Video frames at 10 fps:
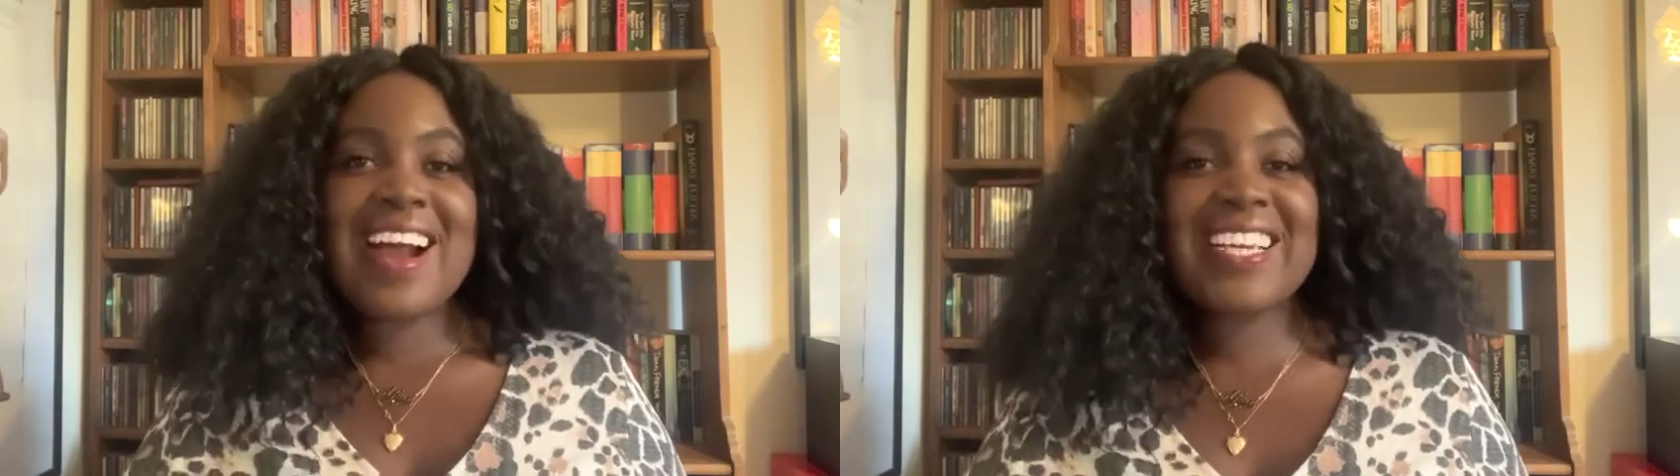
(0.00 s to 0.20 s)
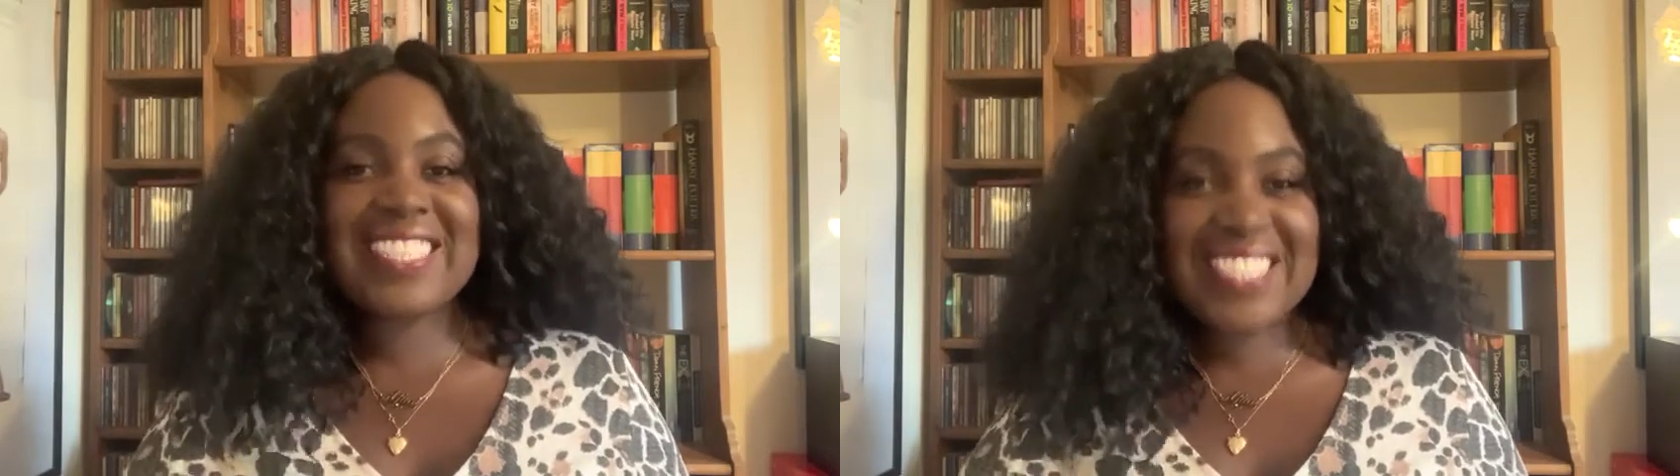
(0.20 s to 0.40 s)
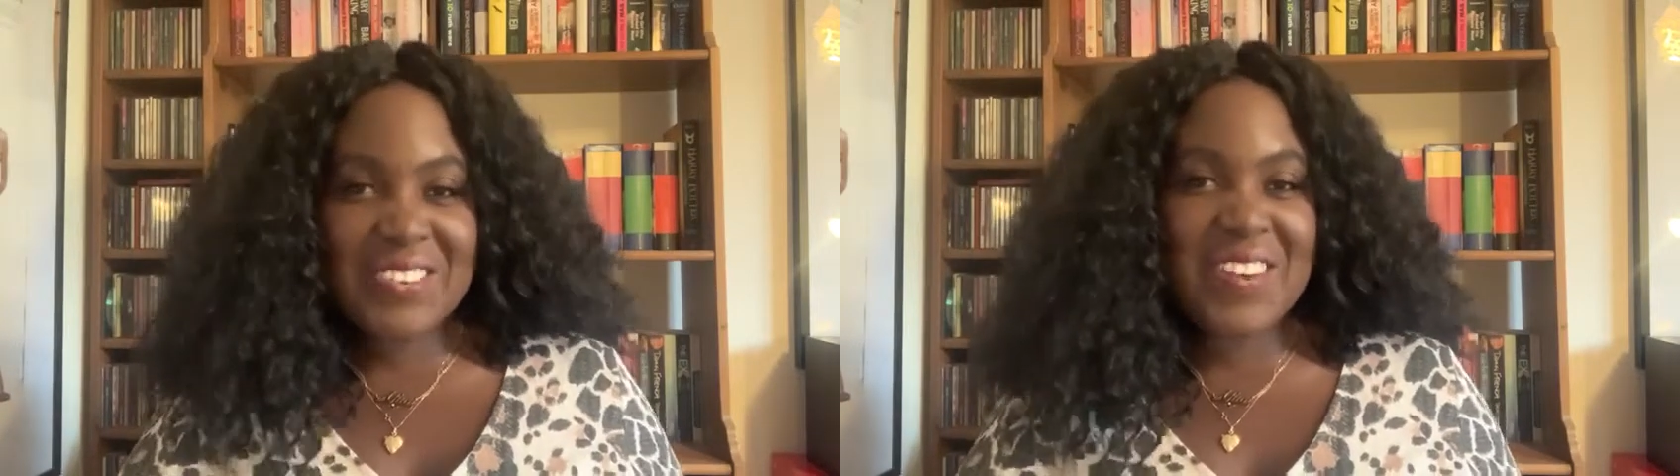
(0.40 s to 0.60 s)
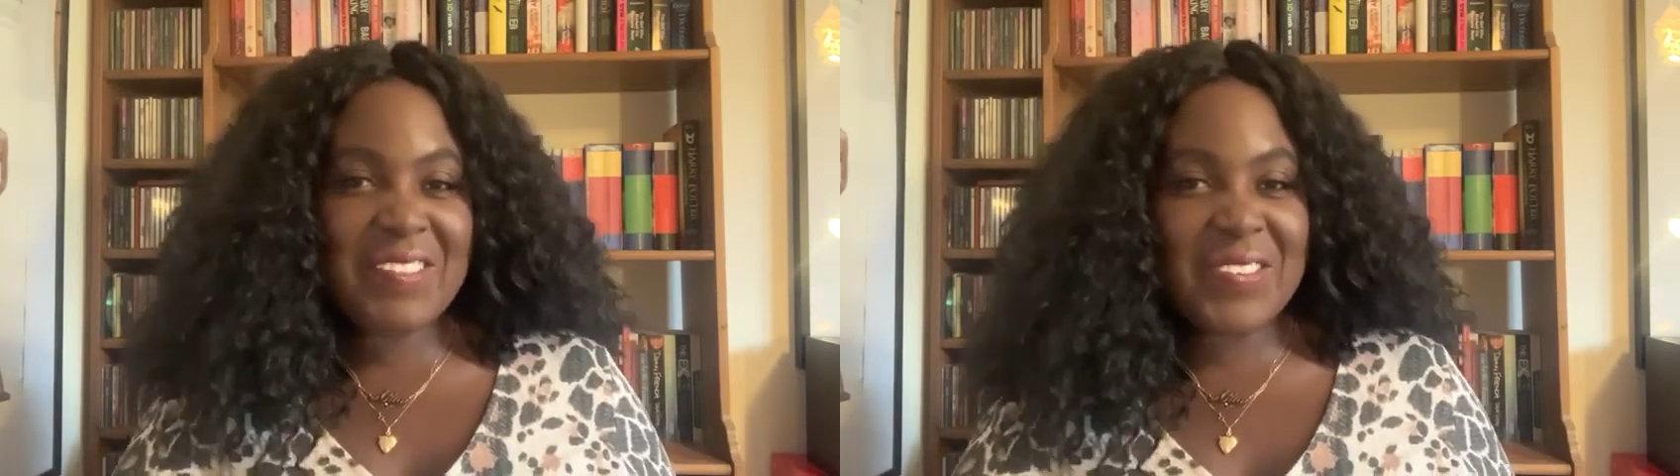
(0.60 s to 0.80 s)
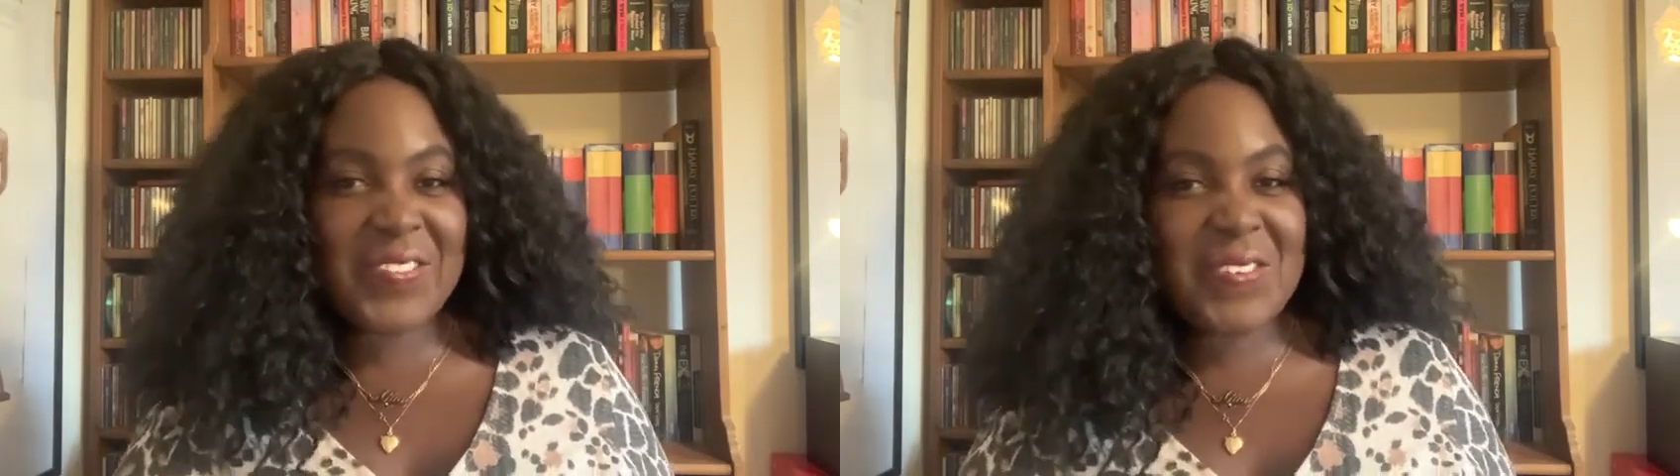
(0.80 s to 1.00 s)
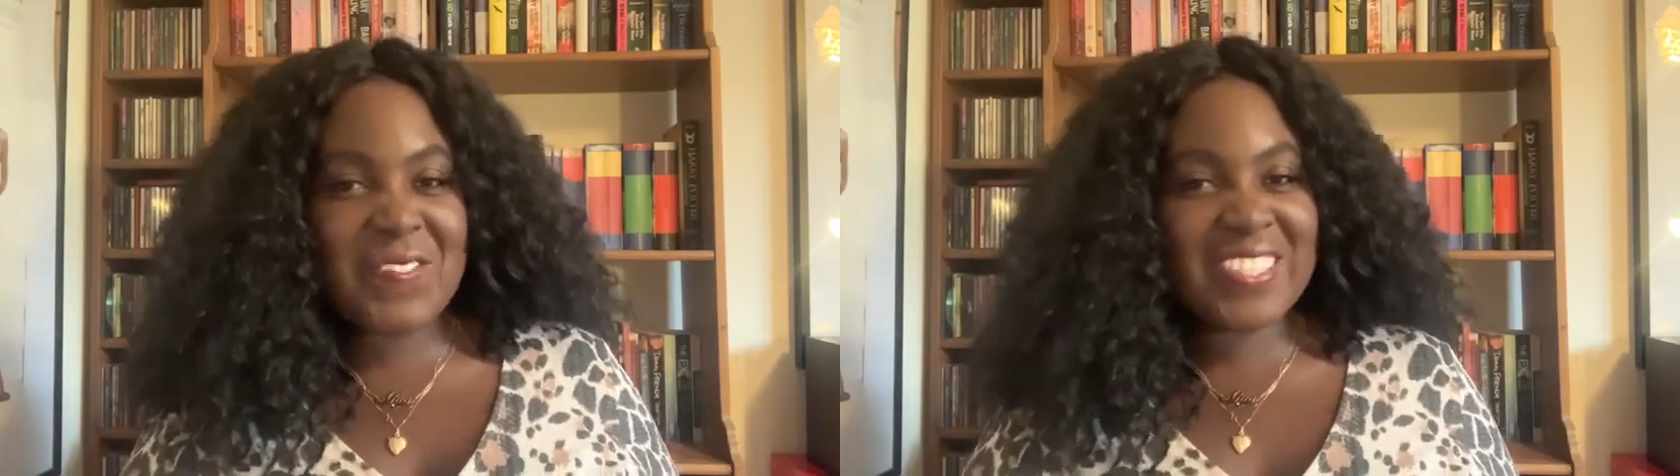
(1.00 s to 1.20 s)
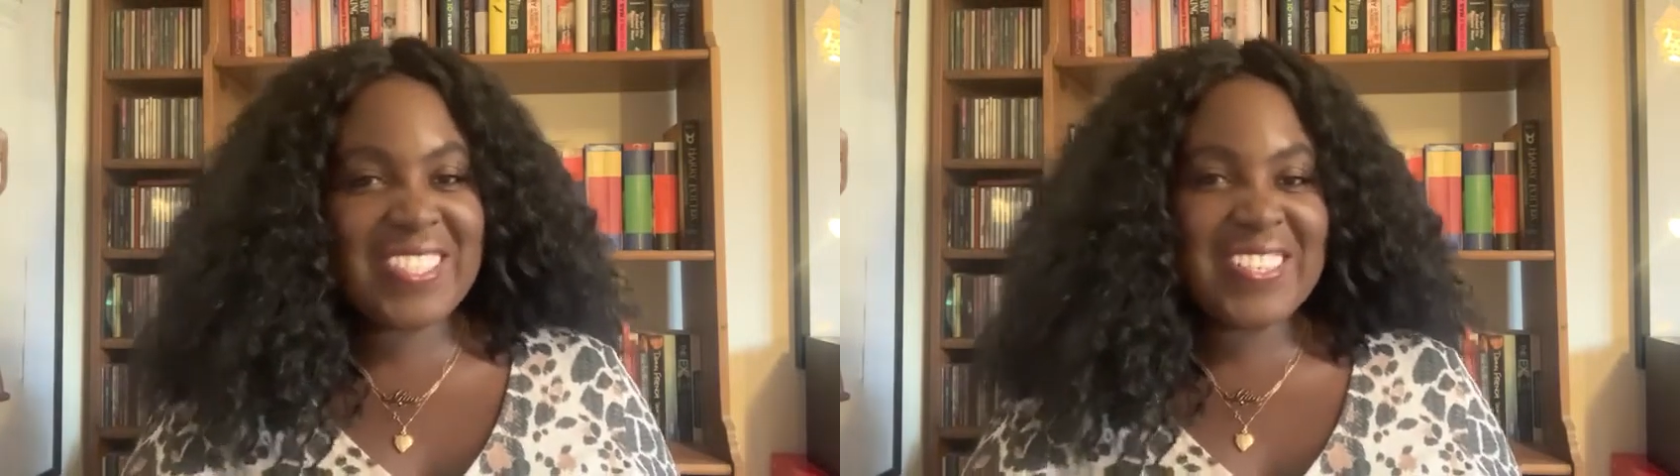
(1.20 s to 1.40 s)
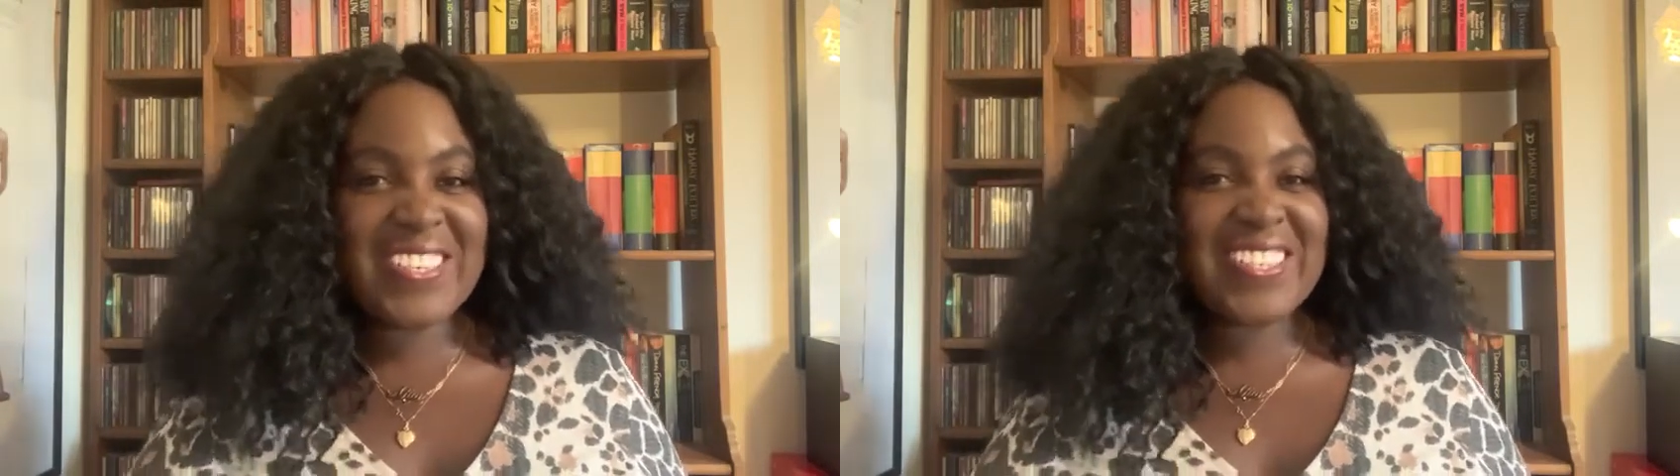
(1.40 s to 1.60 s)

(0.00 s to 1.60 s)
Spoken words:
I still have a few more to go